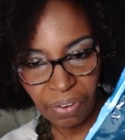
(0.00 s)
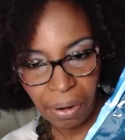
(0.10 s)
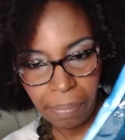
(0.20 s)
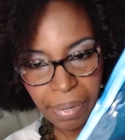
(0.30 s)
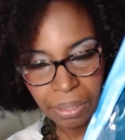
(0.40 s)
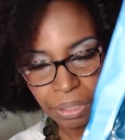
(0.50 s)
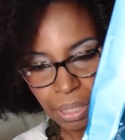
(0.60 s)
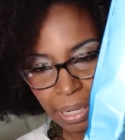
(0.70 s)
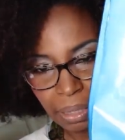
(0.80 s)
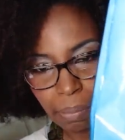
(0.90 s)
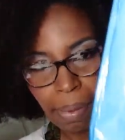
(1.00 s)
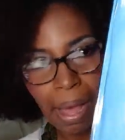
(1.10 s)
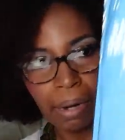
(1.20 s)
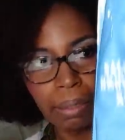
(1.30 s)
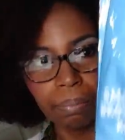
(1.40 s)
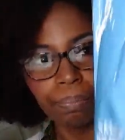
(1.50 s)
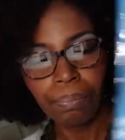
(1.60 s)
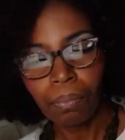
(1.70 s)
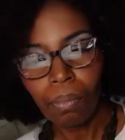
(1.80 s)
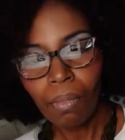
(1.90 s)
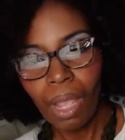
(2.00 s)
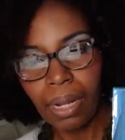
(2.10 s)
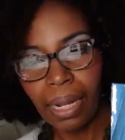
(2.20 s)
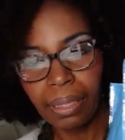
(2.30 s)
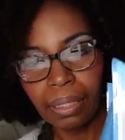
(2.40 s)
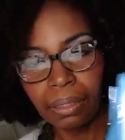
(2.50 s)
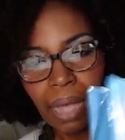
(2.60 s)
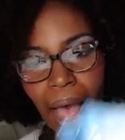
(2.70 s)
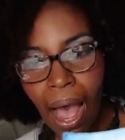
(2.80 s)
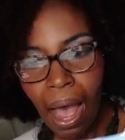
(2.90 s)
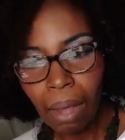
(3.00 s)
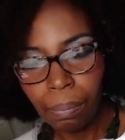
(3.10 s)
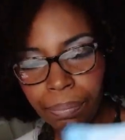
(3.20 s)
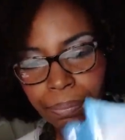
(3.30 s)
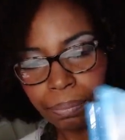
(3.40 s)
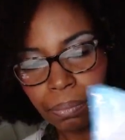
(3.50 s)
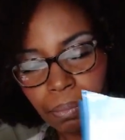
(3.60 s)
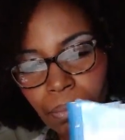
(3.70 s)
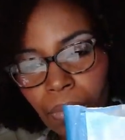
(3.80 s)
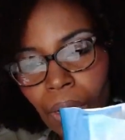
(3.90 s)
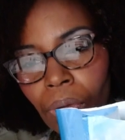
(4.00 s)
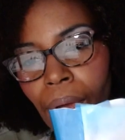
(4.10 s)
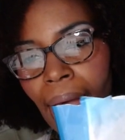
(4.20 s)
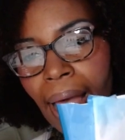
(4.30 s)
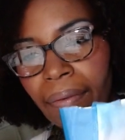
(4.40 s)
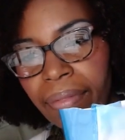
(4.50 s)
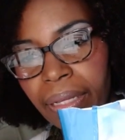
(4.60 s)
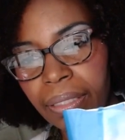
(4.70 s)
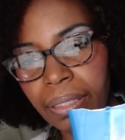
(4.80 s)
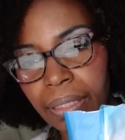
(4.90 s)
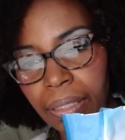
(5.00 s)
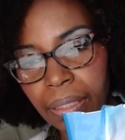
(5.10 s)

very much like the bottom. And at the top, you have this